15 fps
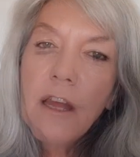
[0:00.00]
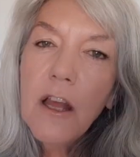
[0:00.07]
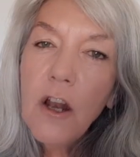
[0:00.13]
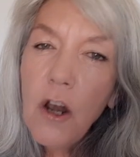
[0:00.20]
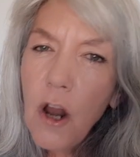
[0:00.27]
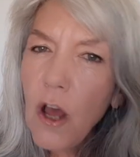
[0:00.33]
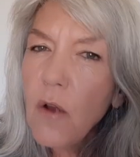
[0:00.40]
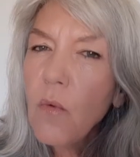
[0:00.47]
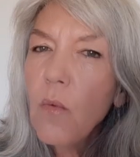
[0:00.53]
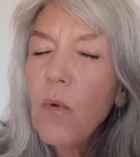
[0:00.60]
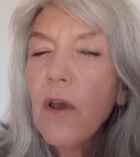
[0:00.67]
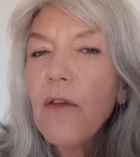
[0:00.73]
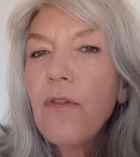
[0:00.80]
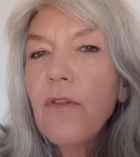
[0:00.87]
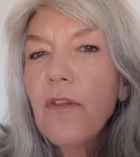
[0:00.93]
Along
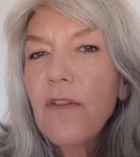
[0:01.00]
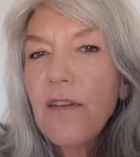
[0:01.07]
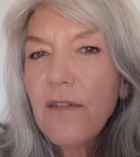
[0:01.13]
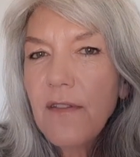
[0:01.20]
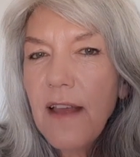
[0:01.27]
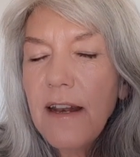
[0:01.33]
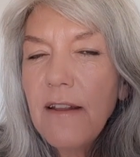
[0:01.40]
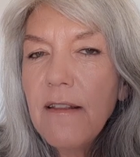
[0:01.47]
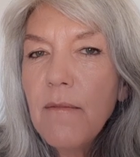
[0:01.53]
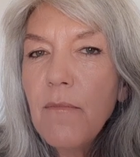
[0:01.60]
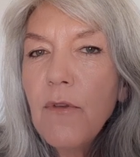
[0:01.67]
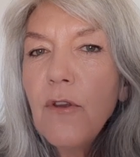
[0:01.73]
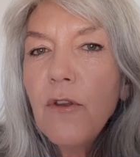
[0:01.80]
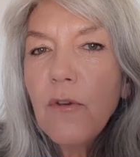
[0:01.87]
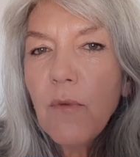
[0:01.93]
with the sun and the
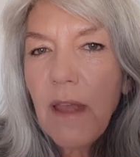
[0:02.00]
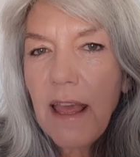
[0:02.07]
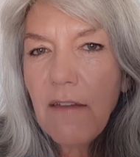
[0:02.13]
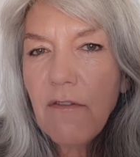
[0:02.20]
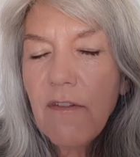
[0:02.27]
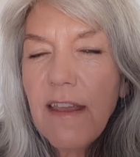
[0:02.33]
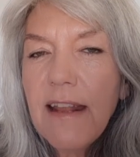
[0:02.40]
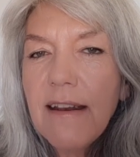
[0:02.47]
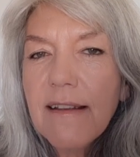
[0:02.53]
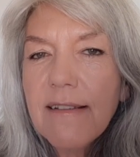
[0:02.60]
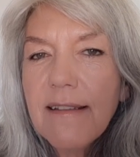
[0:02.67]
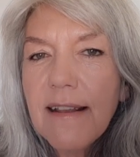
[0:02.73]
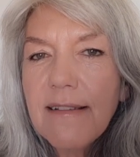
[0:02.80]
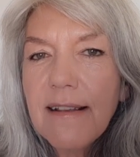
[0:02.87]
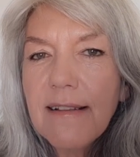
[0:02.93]
moon, we have
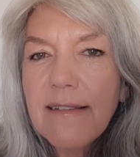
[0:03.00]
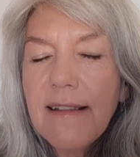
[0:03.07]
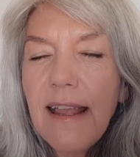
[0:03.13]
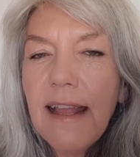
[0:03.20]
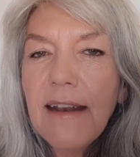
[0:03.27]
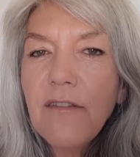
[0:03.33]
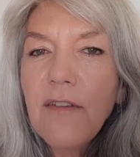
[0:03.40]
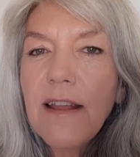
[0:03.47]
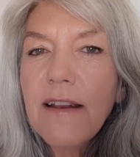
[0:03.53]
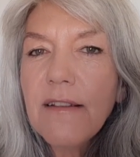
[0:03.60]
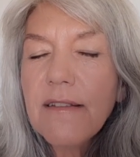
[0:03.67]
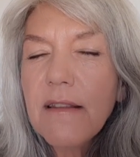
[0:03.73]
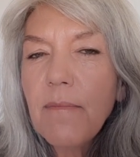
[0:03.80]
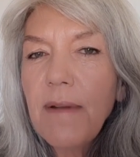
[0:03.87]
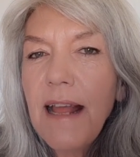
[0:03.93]
Venus, as I said,
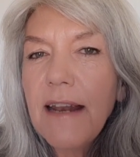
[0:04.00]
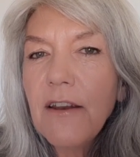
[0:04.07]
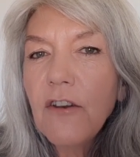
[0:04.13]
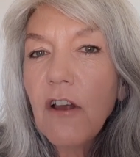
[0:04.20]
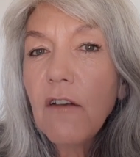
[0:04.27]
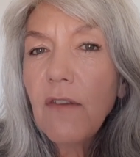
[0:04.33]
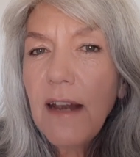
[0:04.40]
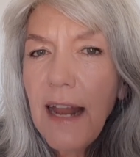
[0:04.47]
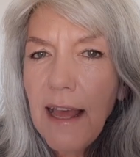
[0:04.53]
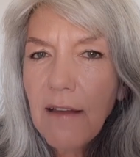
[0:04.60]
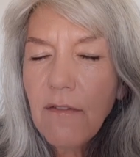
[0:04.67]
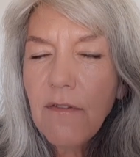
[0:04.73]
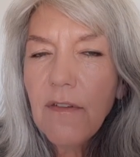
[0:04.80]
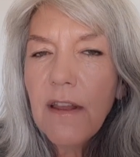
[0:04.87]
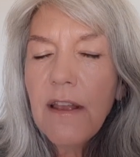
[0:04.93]
Venus, the planet of
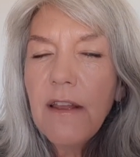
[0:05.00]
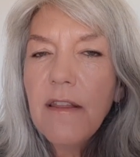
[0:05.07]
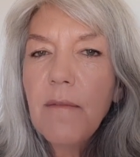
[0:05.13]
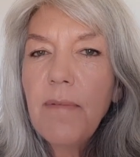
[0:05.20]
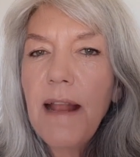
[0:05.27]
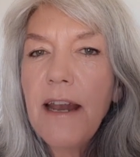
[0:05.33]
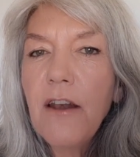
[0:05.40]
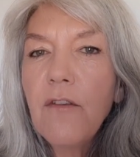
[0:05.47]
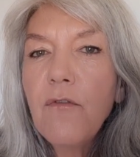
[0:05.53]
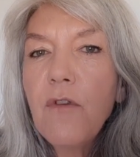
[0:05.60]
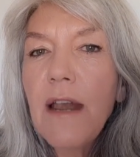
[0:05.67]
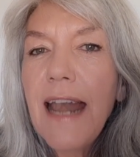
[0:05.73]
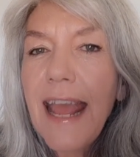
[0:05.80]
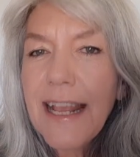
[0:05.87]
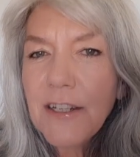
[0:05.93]
love, the planet of
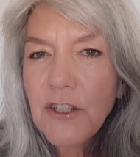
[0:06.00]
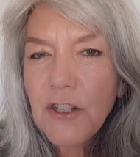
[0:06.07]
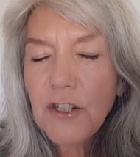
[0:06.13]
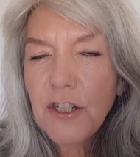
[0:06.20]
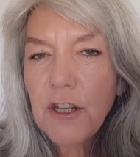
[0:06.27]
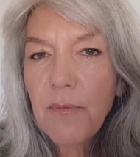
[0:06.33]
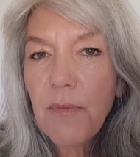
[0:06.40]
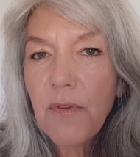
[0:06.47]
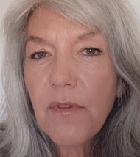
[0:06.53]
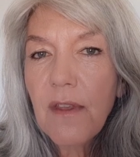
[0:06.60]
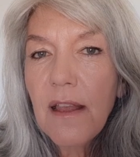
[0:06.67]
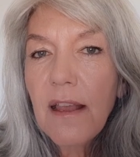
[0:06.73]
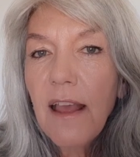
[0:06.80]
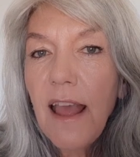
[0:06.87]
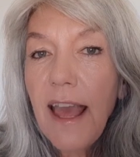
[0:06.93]
relationships,
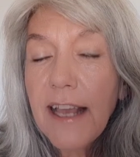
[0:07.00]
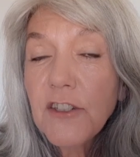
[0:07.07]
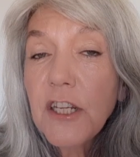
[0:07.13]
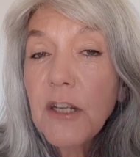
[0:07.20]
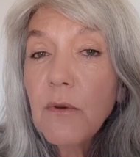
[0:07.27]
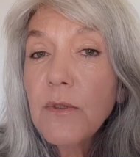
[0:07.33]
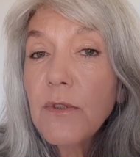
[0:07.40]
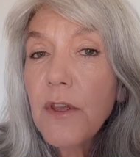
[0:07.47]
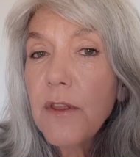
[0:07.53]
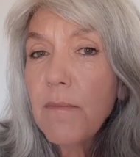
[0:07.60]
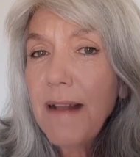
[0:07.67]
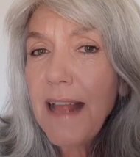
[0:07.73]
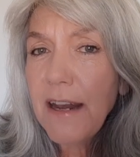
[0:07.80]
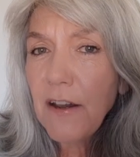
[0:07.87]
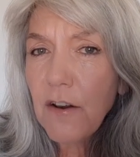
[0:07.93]
actually also the
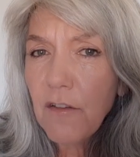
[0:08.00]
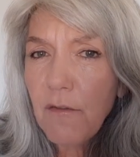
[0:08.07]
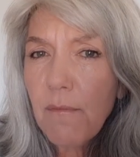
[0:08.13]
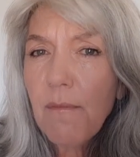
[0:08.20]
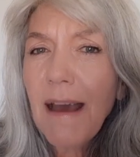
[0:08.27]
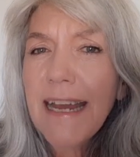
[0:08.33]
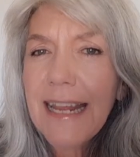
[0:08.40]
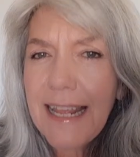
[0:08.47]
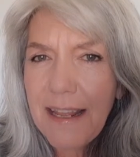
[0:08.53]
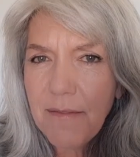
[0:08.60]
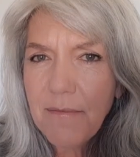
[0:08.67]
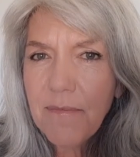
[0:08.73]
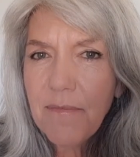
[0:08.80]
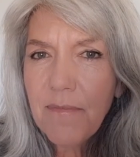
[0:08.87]
planet of money.